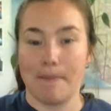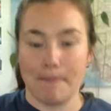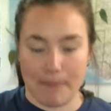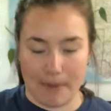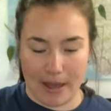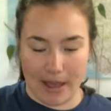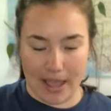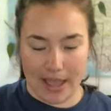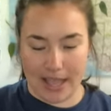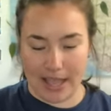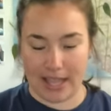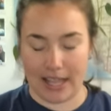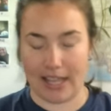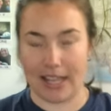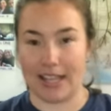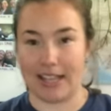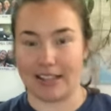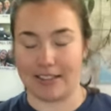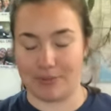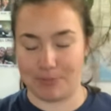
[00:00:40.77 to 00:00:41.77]
but
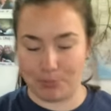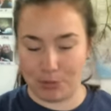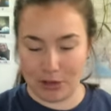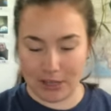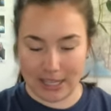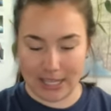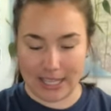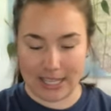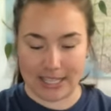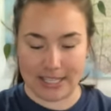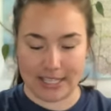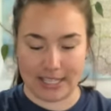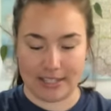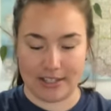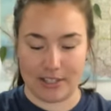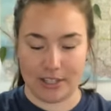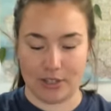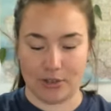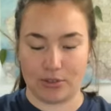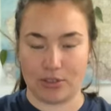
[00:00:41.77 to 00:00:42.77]
it's pretty easy
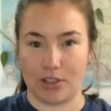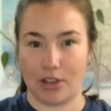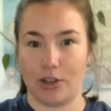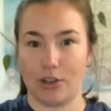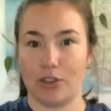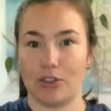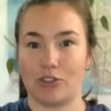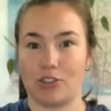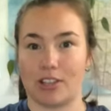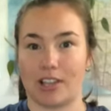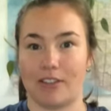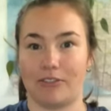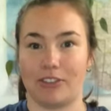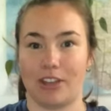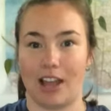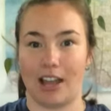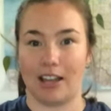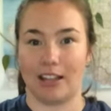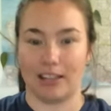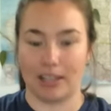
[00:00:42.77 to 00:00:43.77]
to do so. You just have to
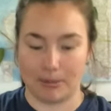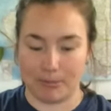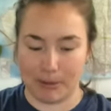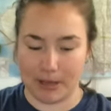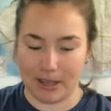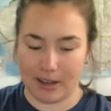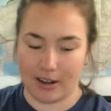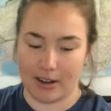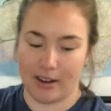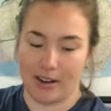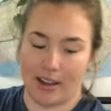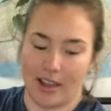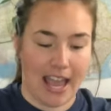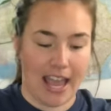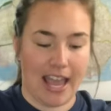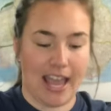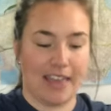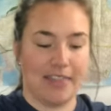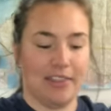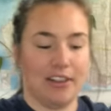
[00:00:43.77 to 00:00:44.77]
unclip here,
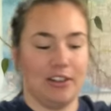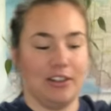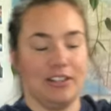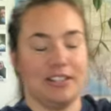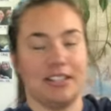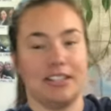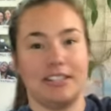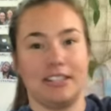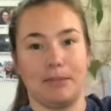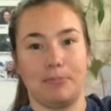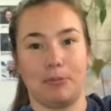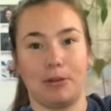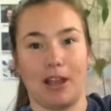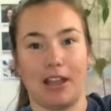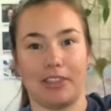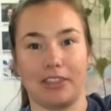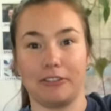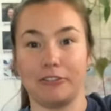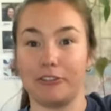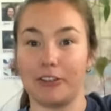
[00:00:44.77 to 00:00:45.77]
and there is a zipper
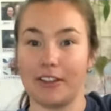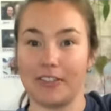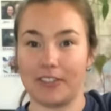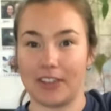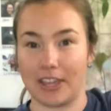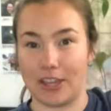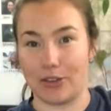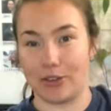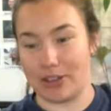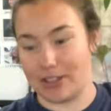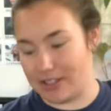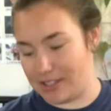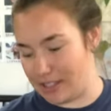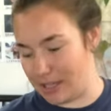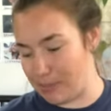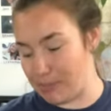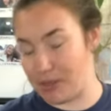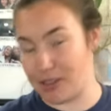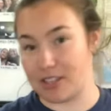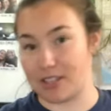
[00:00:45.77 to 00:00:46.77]
at the front that you can
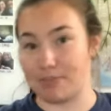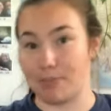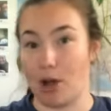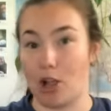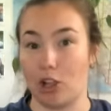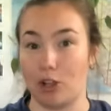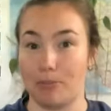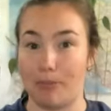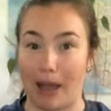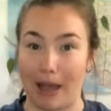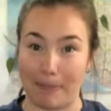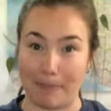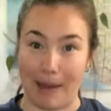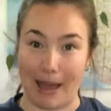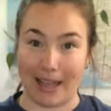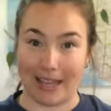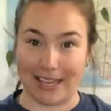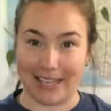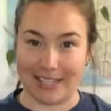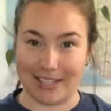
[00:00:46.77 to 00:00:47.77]
zip the smaller
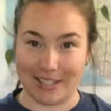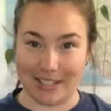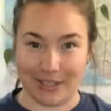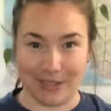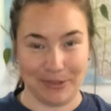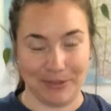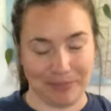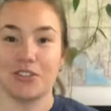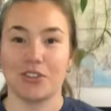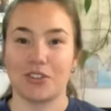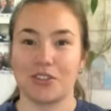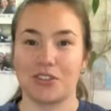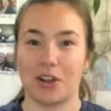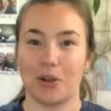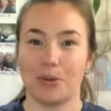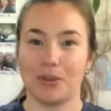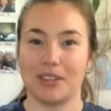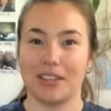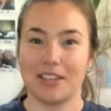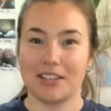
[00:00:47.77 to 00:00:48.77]
backpack into. So I'll
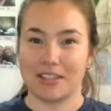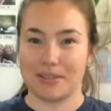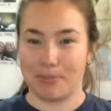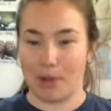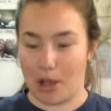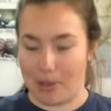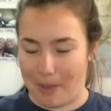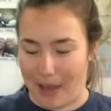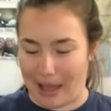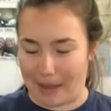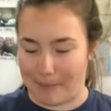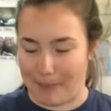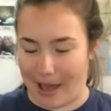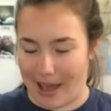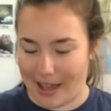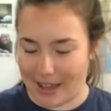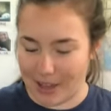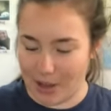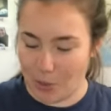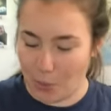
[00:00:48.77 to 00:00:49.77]
start with the small
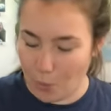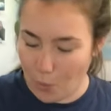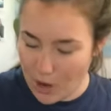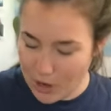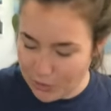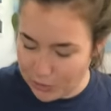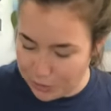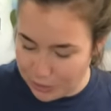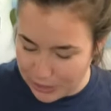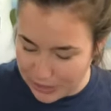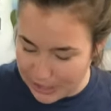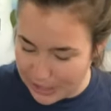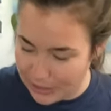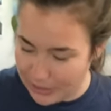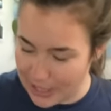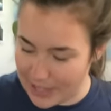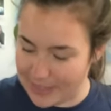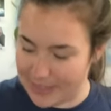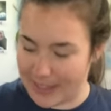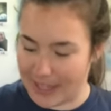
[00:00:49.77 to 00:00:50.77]
backpack. One really
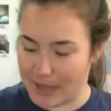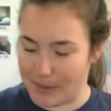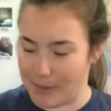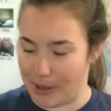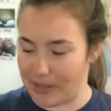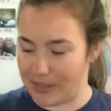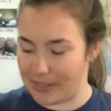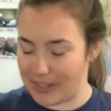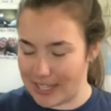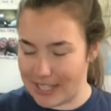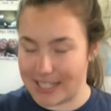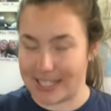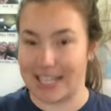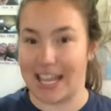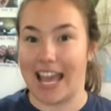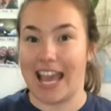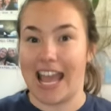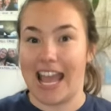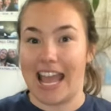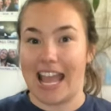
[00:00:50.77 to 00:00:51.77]
great thing about this
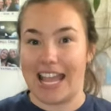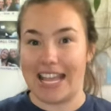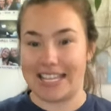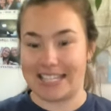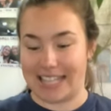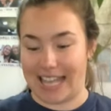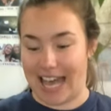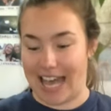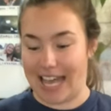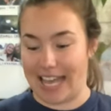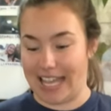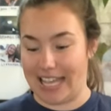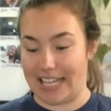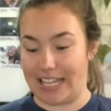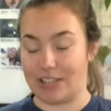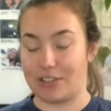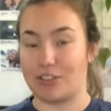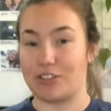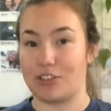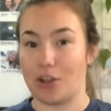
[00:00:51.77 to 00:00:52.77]
is that it
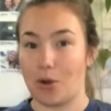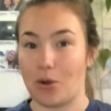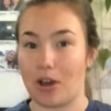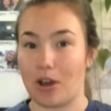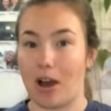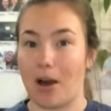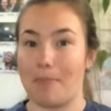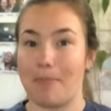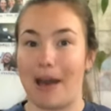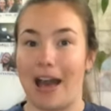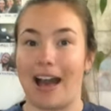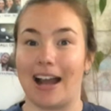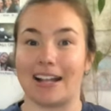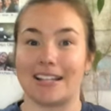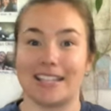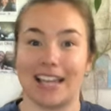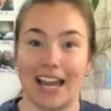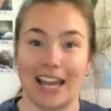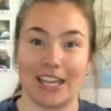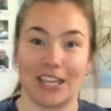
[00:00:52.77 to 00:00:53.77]
is so
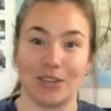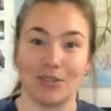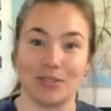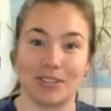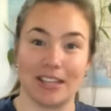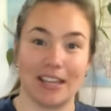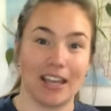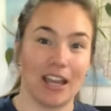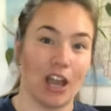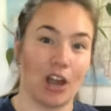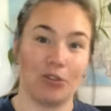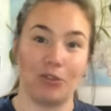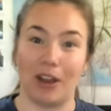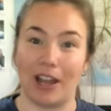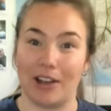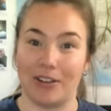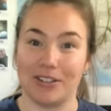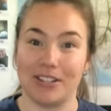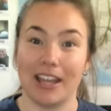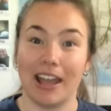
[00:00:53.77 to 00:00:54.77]
compact. I use it
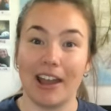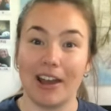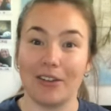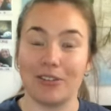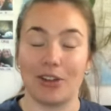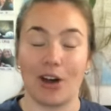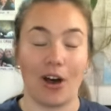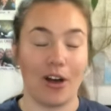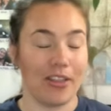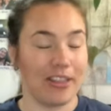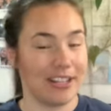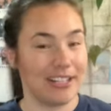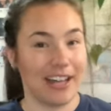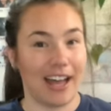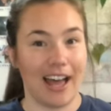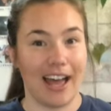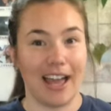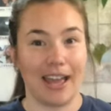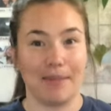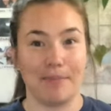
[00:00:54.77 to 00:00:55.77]
around town all the
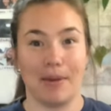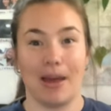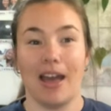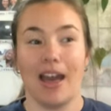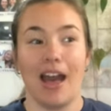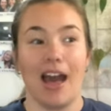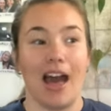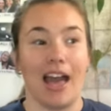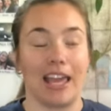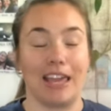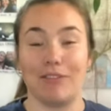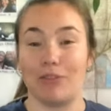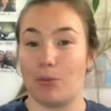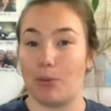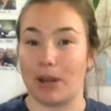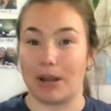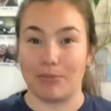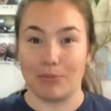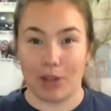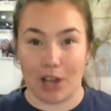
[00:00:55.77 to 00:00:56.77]
time. Even
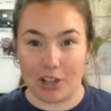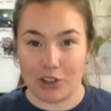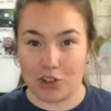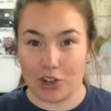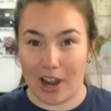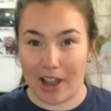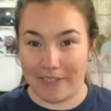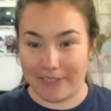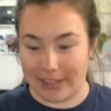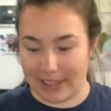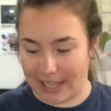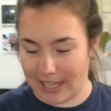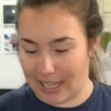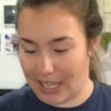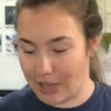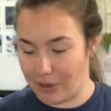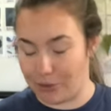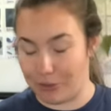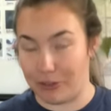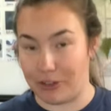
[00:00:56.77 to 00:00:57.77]
when I'm not traveling,
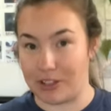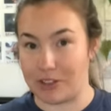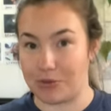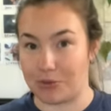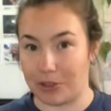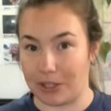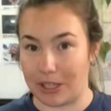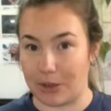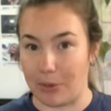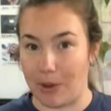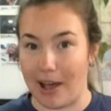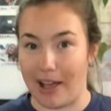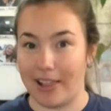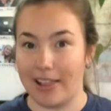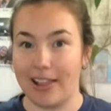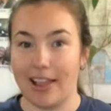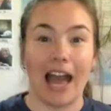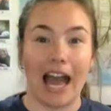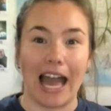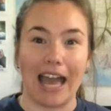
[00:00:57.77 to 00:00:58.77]
it fits really
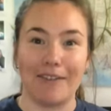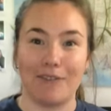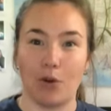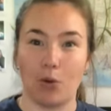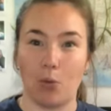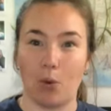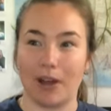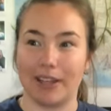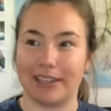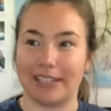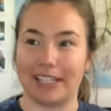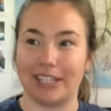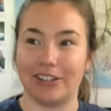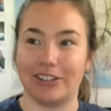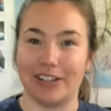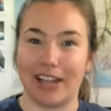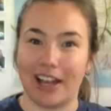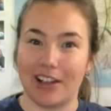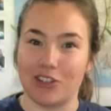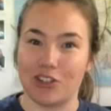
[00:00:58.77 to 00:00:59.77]
well. I have a 1 liter
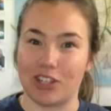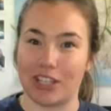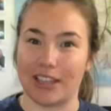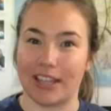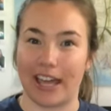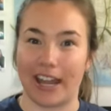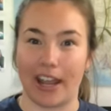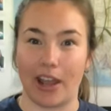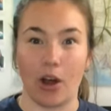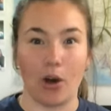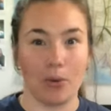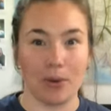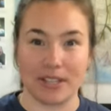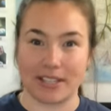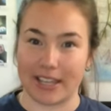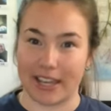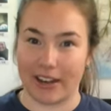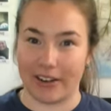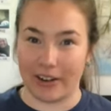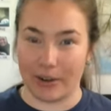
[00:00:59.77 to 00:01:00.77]
Nalgene that I always
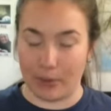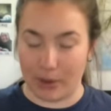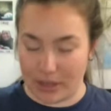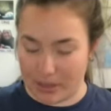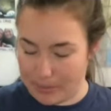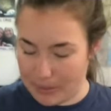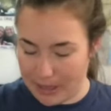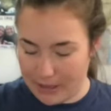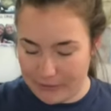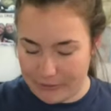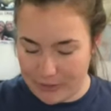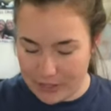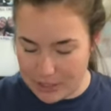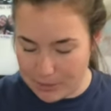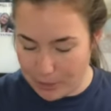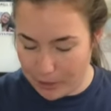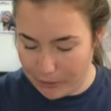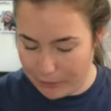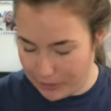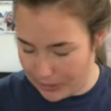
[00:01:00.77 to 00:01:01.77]
carry with me. It fits
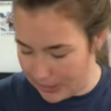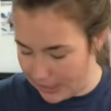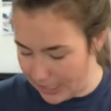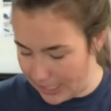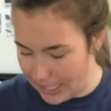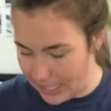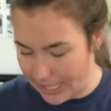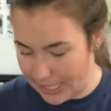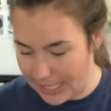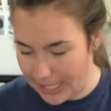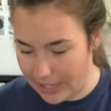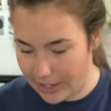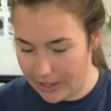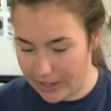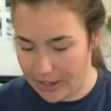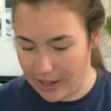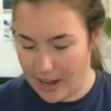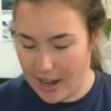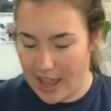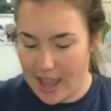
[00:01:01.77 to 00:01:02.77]
perfectly in
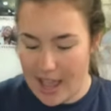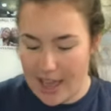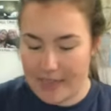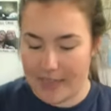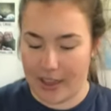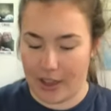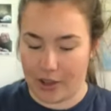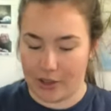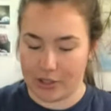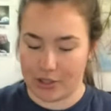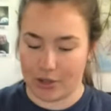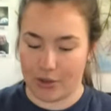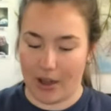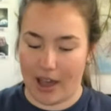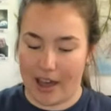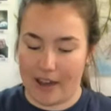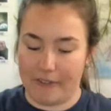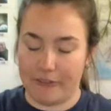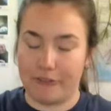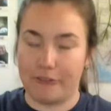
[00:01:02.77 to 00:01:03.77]
here. They also have